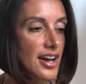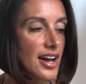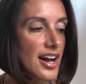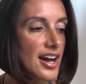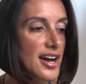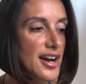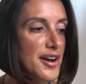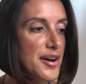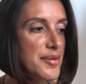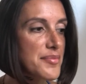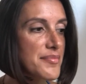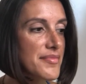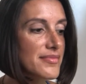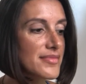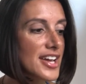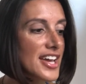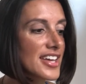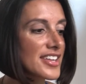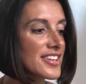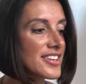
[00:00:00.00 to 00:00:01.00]

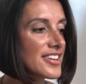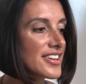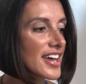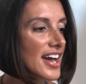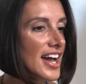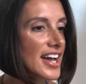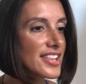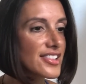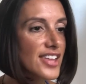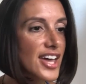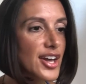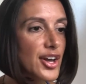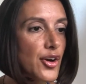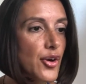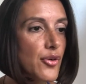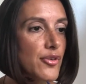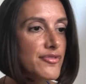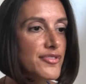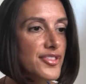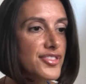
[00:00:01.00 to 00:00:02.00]
And I let
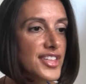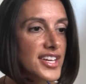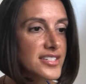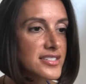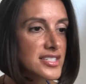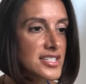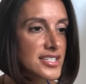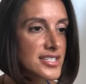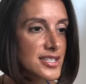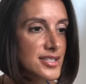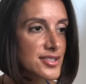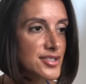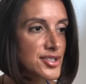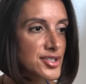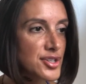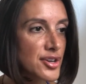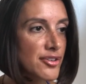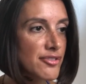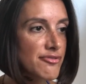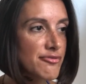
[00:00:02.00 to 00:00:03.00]
go of the things that didn't
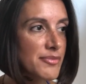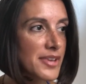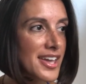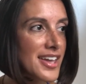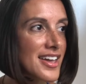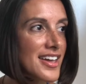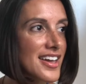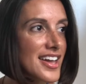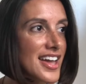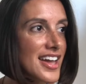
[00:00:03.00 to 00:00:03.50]
serve me,